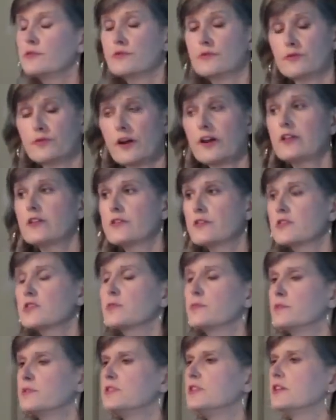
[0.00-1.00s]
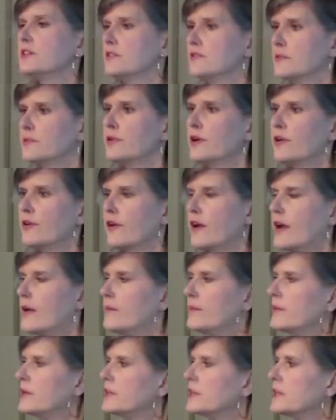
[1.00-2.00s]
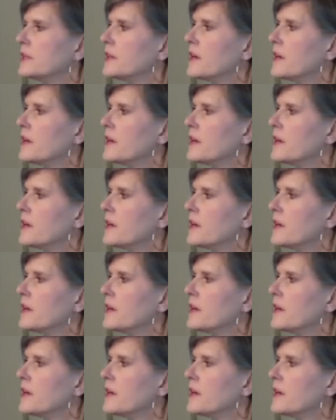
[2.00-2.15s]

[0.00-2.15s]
you follow this particular program,